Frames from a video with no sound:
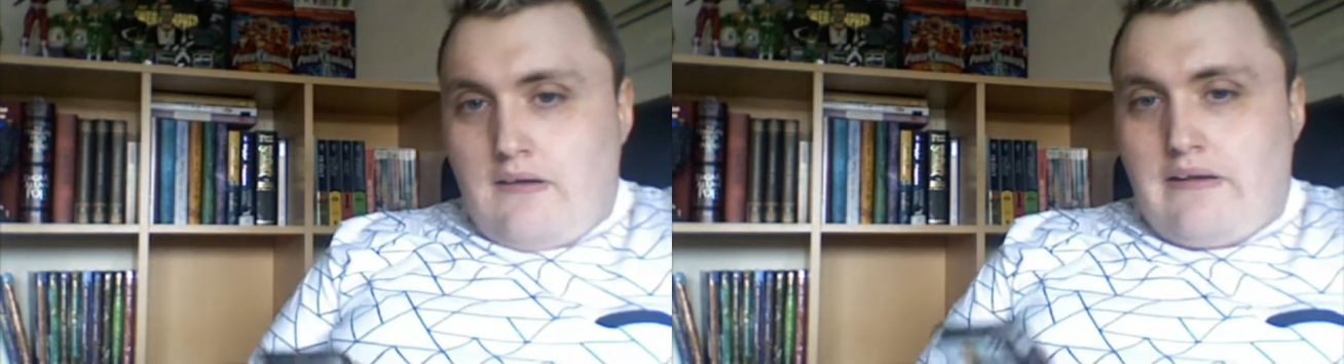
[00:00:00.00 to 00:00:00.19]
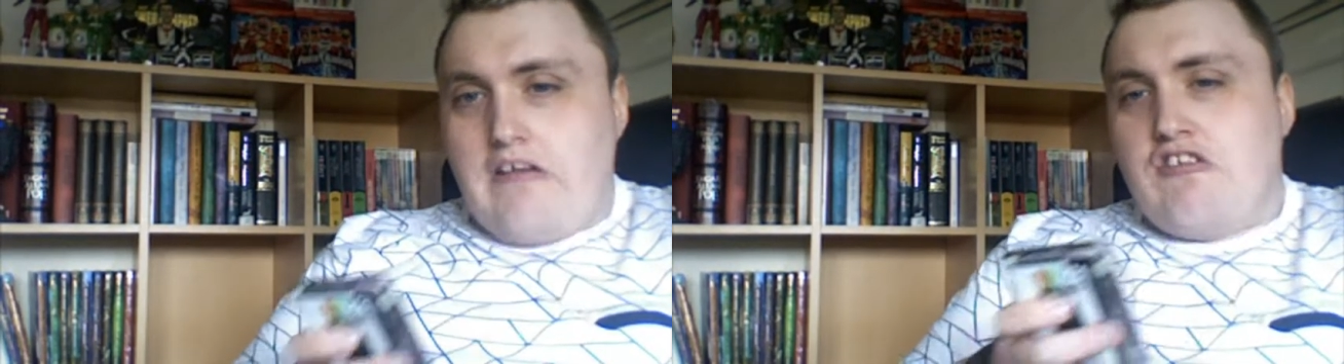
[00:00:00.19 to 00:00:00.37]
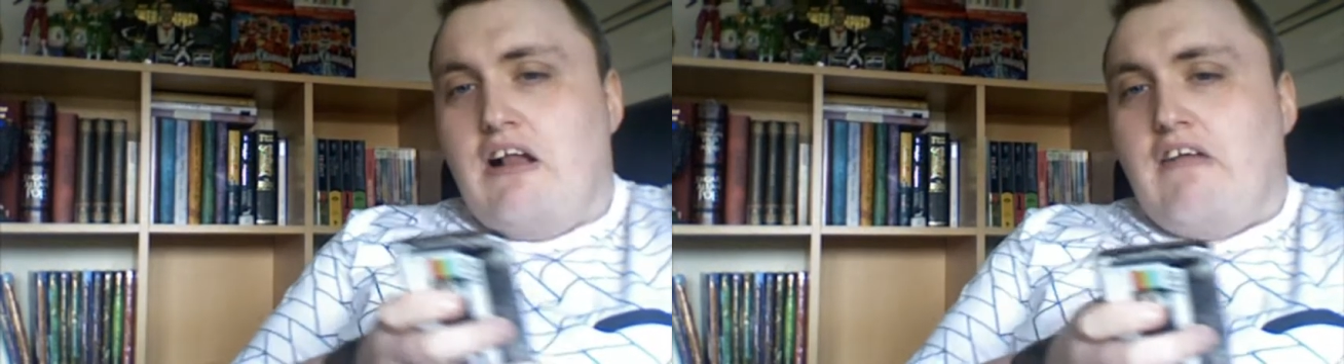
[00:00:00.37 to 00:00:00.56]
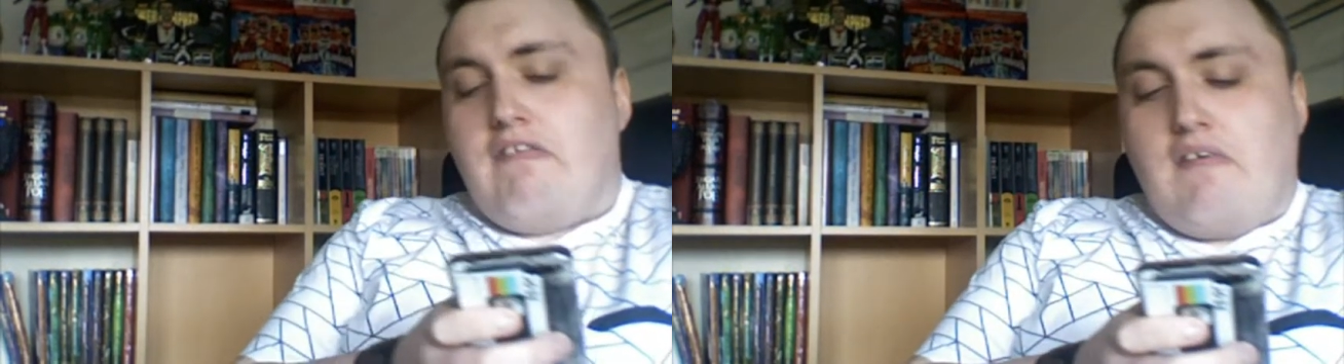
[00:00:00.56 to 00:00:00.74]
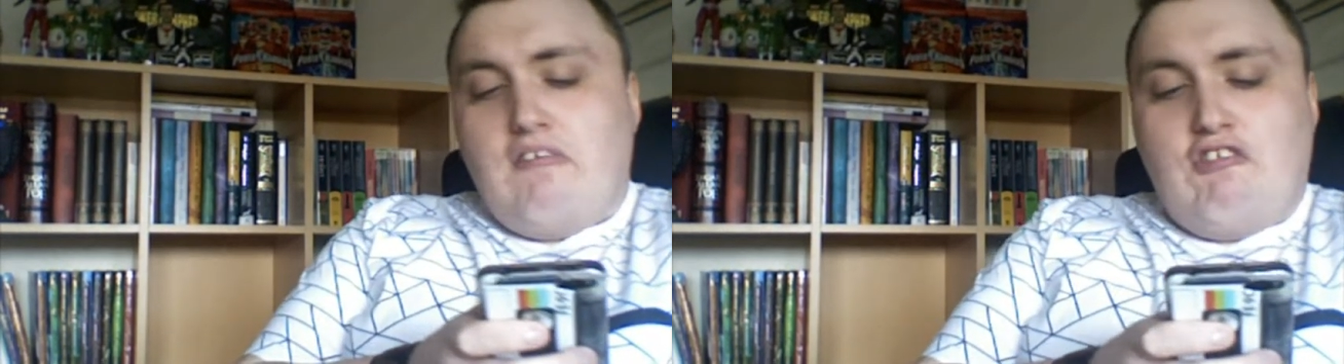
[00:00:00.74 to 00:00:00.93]
This
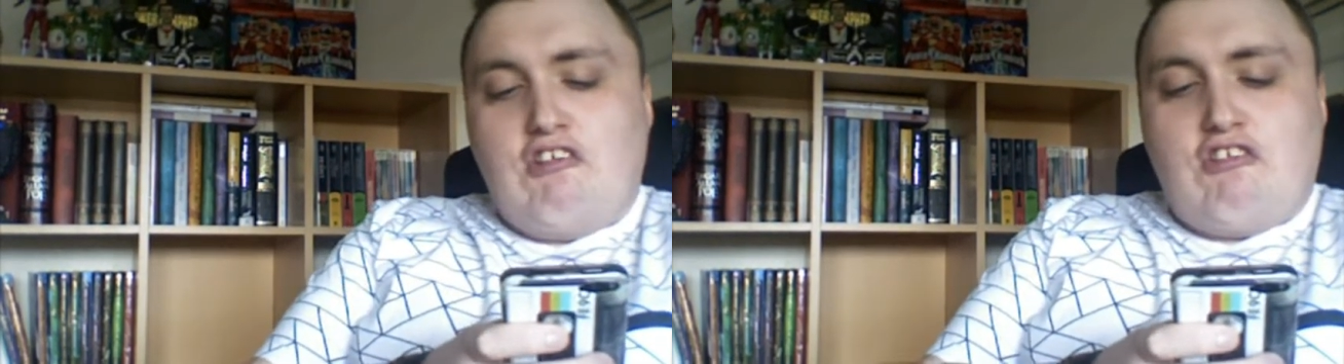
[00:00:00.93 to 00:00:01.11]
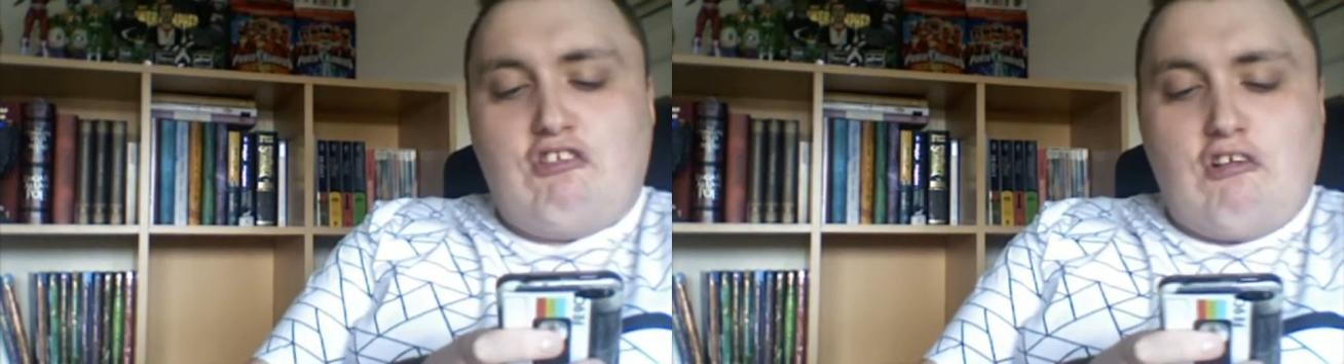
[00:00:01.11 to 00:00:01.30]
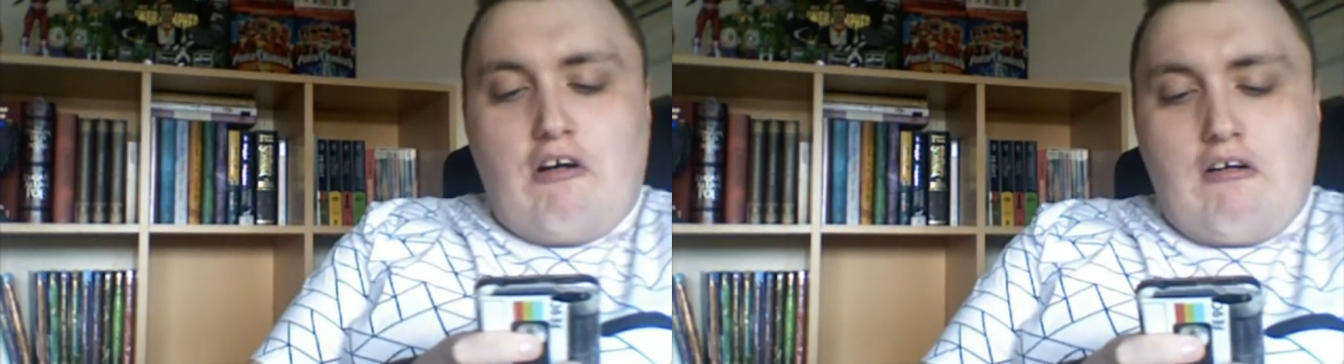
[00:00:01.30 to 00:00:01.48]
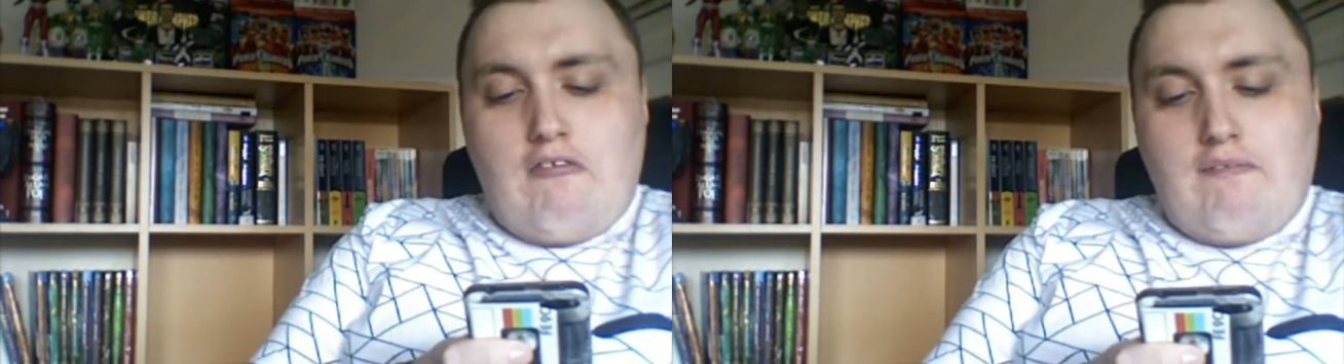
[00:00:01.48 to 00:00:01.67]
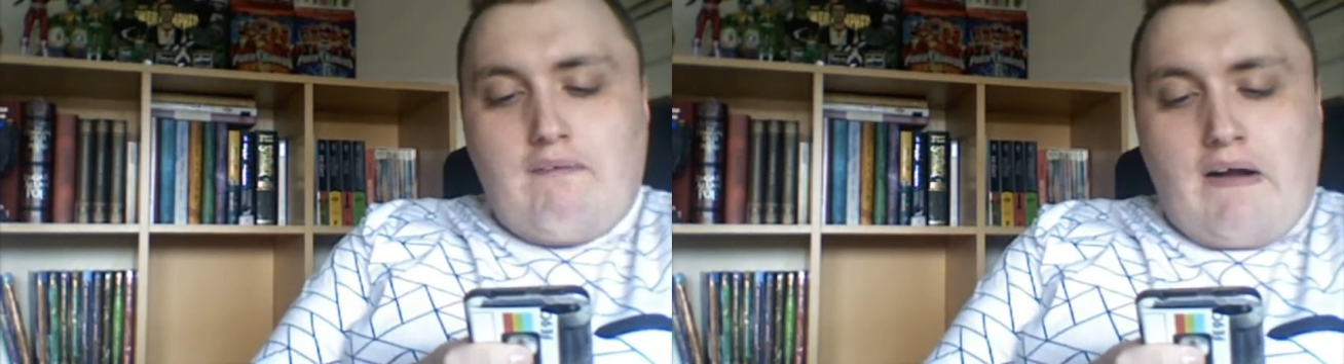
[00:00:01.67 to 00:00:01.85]
shelf consists
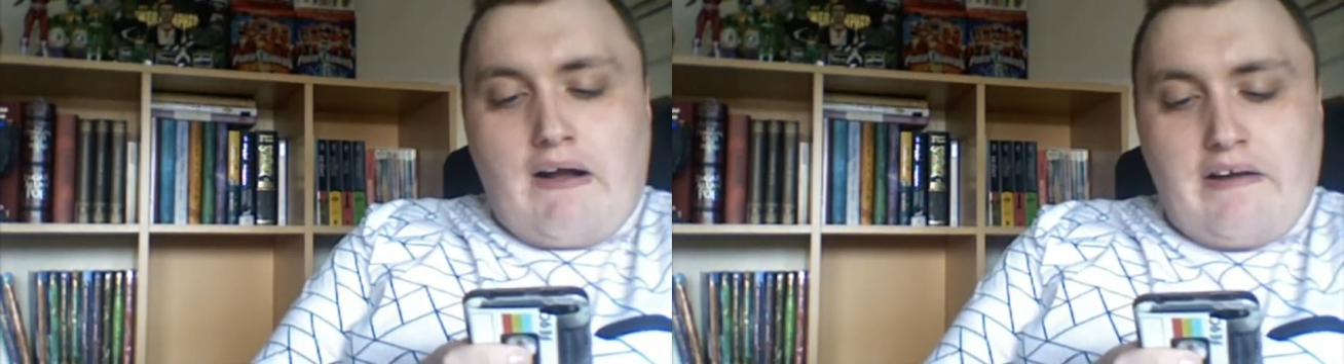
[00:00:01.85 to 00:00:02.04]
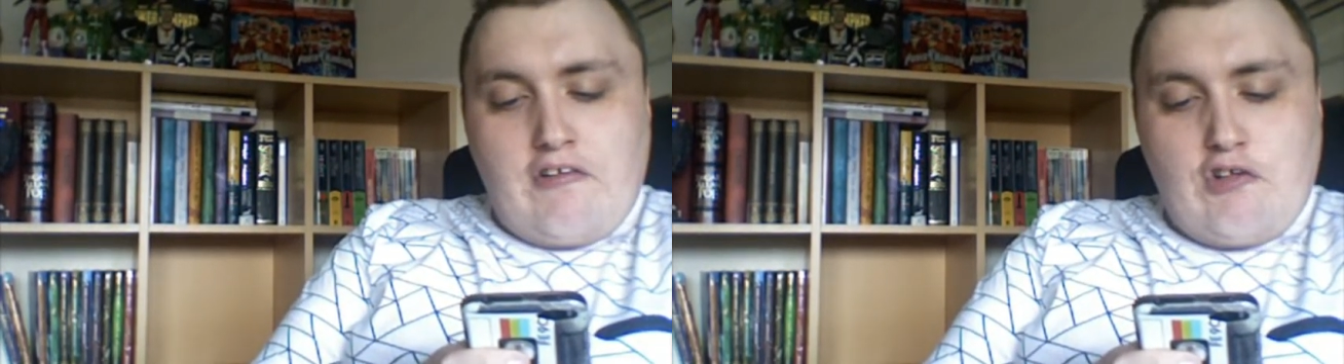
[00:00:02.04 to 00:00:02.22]
of my